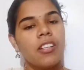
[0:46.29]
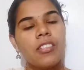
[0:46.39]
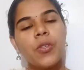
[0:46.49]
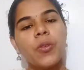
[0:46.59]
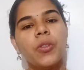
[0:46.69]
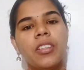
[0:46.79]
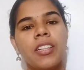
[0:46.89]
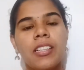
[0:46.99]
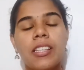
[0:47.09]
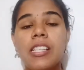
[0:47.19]
so
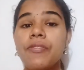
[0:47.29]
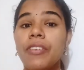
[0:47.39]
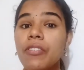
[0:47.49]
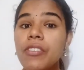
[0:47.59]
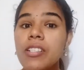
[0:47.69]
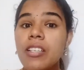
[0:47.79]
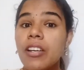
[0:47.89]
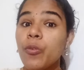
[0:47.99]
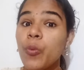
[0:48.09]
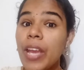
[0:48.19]
these flowers
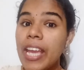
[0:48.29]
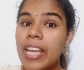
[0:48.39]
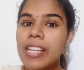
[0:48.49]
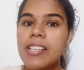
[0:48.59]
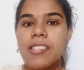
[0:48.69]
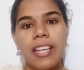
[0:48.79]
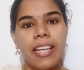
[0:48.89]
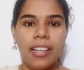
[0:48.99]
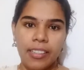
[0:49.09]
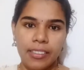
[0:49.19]
are variously
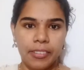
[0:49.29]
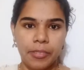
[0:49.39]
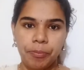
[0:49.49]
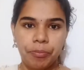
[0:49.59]
colored.